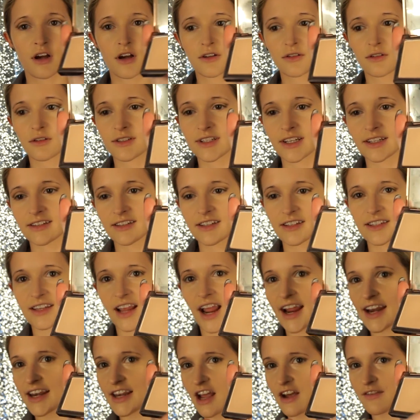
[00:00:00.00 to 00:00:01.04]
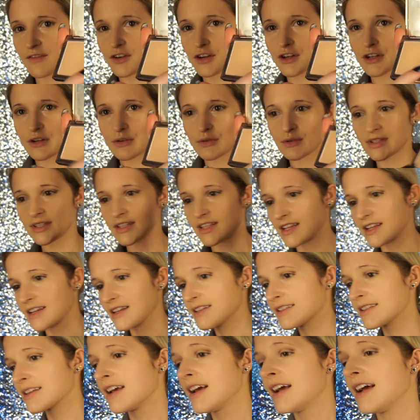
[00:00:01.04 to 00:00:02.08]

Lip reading: So it's like this. I never use these,